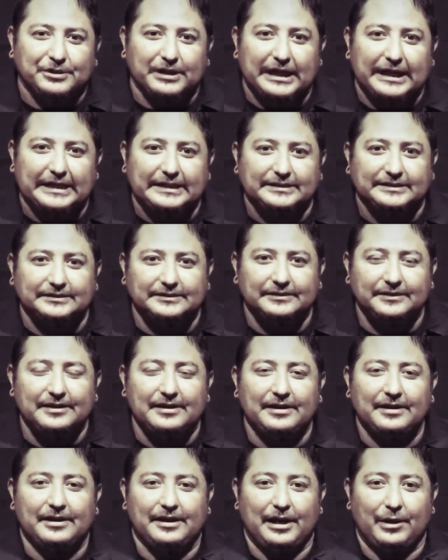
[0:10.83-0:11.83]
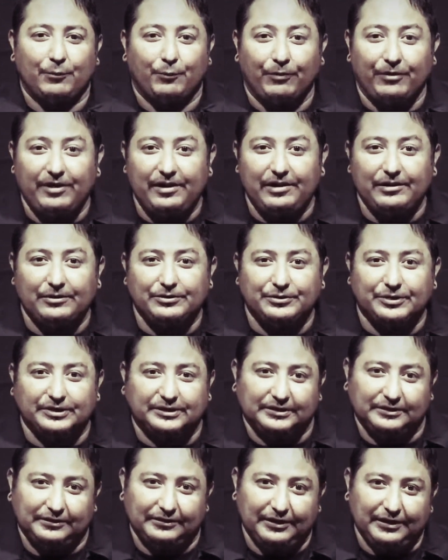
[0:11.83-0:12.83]
Glass, and we're here to
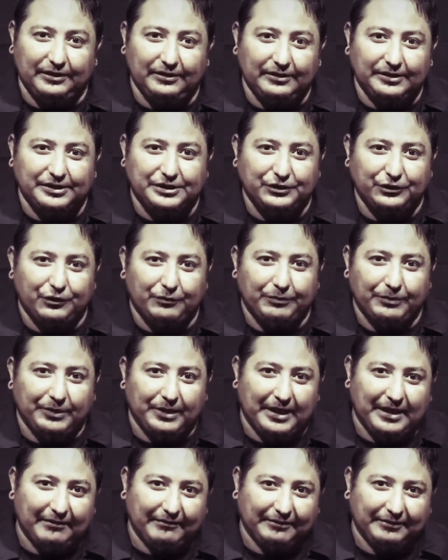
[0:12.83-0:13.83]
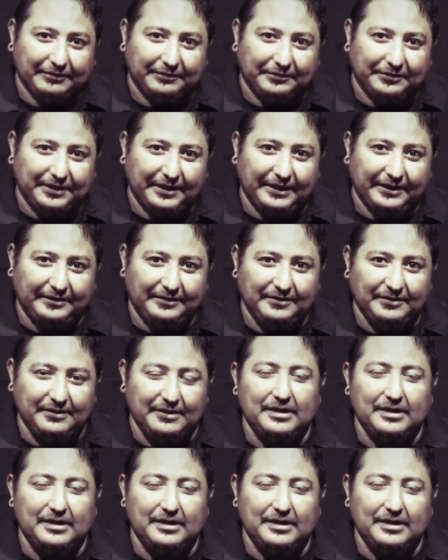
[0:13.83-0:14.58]
address a little issue we've been having, okay?